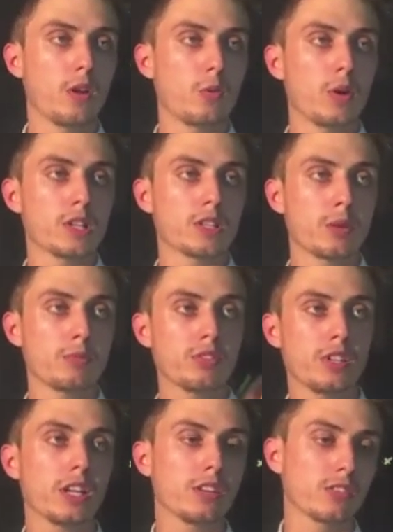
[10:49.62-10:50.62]
1 times
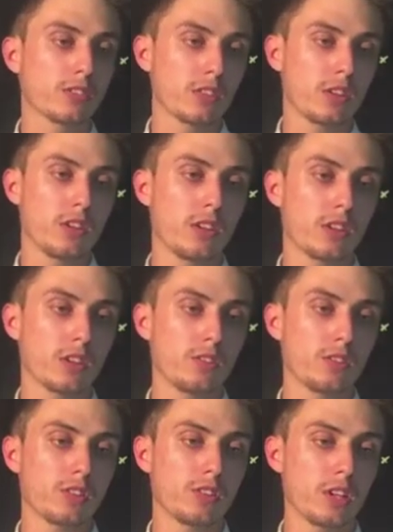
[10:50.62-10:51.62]
6
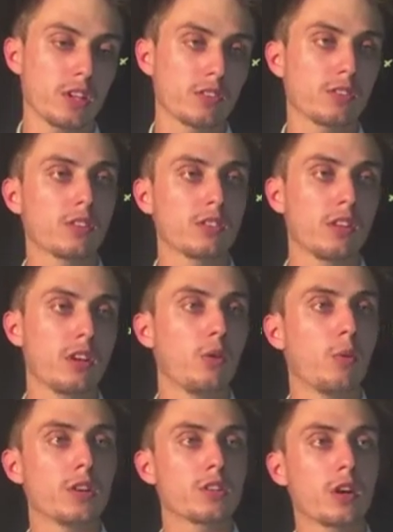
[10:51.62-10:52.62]
gives us 6.
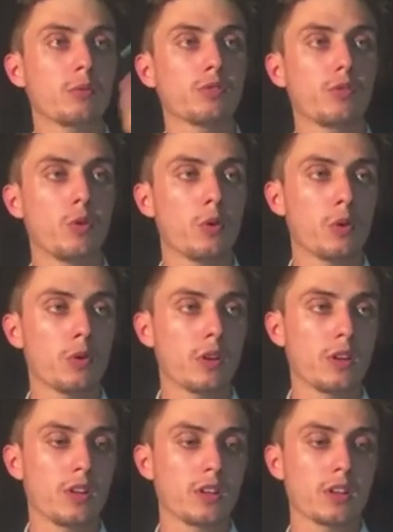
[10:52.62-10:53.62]
1 times 4
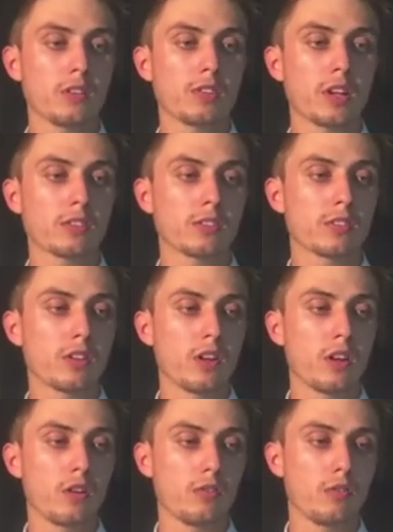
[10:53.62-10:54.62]
gives us
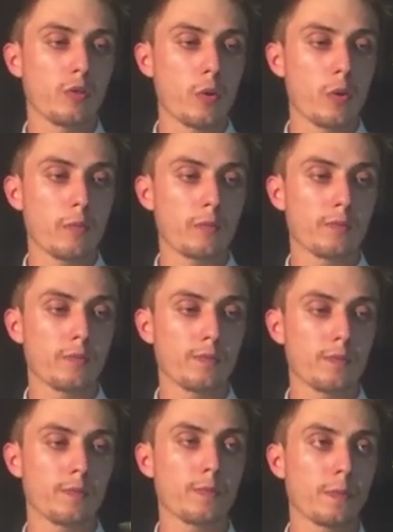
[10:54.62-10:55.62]
4.
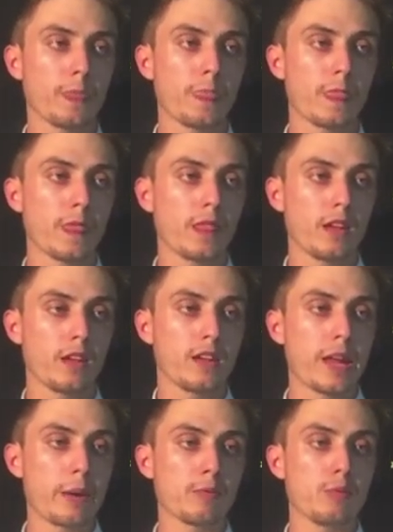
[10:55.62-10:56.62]

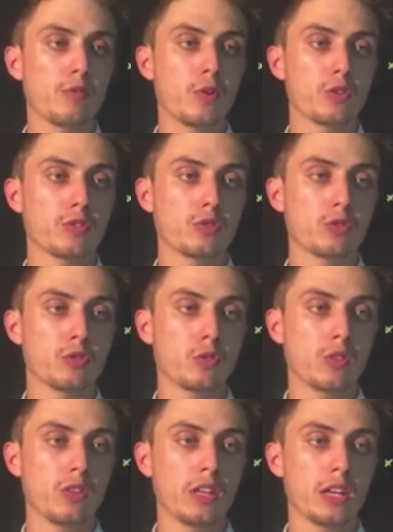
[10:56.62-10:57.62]
Now we move on to
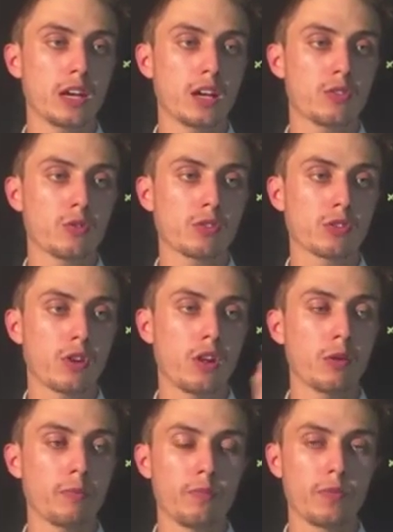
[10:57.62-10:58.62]
the hundreds
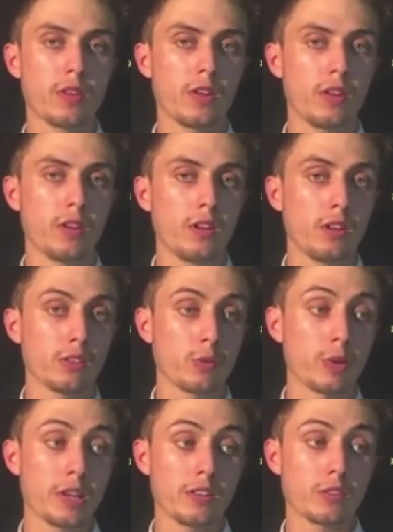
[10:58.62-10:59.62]
column. So
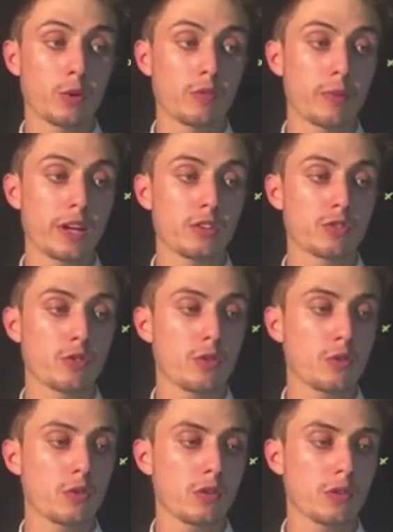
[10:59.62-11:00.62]
we need to have made
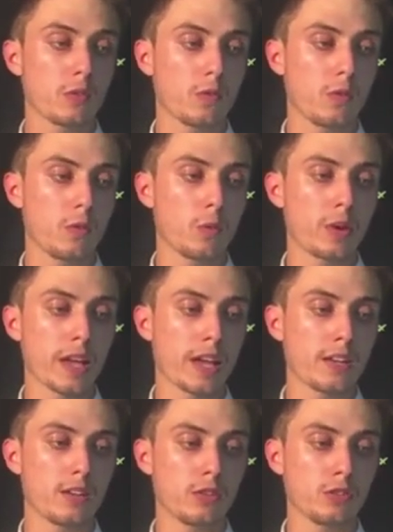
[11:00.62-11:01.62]
sure we add